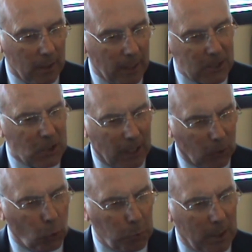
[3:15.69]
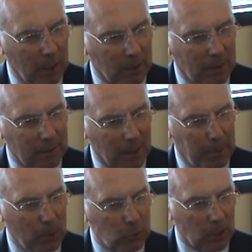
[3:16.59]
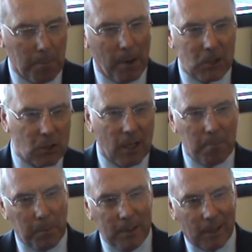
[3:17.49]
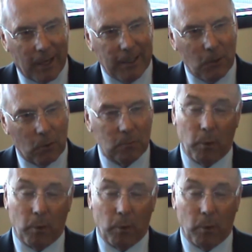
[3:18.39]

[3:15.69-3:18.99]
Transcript: that's that group we heard, the Beatles. Imagine them being the radio.